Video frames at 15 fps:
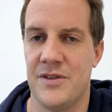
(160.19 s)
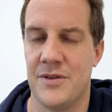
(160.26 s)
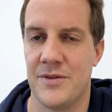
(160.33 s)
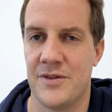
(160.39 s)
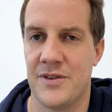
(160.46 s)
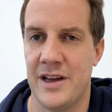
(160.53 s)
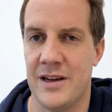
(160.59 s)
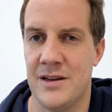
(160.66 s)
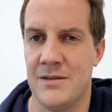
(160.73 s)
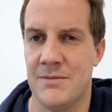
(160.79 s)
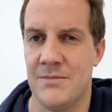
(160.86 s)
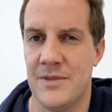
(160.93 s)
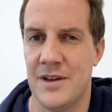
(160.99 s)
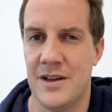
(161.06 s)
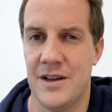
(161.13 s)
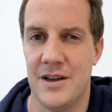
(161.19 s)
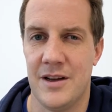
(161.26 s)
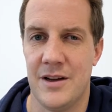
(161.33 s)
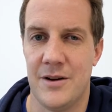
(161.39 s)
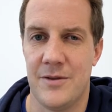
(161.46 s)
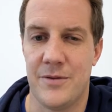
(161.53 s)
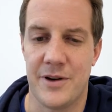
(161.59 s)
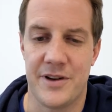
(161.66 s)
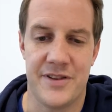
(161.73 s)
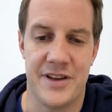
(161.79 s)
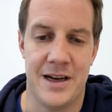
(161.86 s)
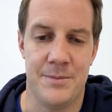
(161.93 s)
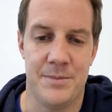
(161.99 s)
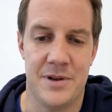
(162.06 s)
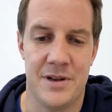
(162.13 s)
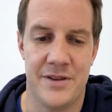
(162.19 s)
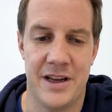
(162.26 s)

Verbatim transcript: of scale. For example,